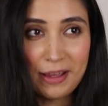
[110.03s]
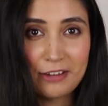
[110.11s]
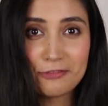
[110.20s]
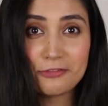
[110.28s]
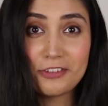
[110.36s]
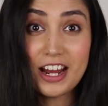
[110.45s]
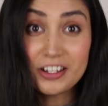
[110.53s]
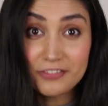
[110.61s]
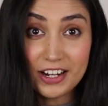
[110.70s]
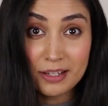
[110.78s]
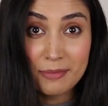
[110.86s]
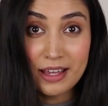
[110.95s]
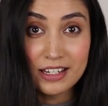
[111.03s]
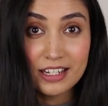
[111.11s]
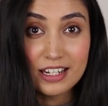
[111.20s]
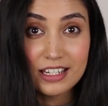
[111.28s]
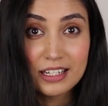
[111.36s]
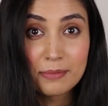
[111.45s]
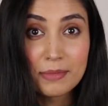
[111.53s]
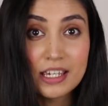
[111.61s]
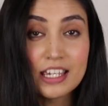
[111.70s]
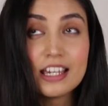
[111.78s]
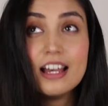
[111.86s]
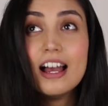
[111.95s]
My friend recommended it to
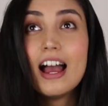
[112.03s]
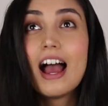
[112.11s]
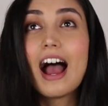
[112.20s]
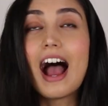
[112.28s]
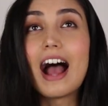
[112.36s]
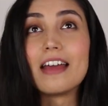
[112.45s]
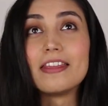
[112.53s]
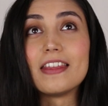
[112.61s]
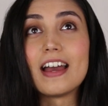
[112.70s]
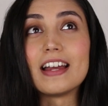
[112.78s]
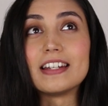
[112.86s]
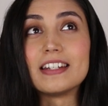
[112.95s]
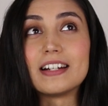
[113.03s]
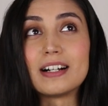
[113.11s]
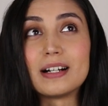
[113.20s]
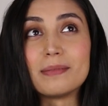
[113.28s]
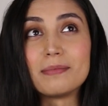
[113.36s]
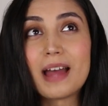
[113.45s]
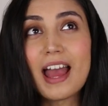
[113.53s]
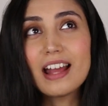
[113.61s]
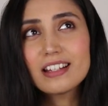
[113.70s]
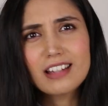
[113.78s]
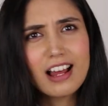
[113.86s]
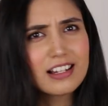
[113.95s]
me, and then
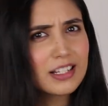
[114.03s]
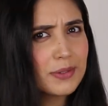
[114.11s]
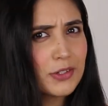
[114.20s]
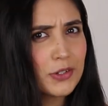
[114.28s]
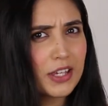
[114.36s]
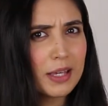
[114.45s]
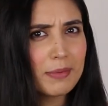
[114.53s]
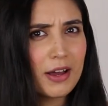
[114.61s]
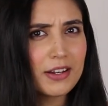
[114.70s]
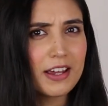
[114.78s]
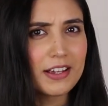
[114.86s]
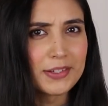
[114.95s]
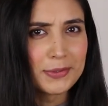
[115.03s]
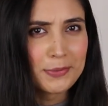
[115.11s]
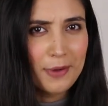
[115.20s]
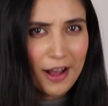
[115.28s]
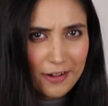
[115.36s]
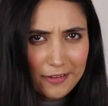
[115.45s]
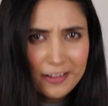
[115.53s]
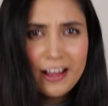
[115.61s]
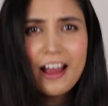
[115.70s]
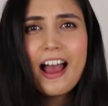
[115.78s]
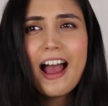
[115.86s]
hairstylists were talking about it as well.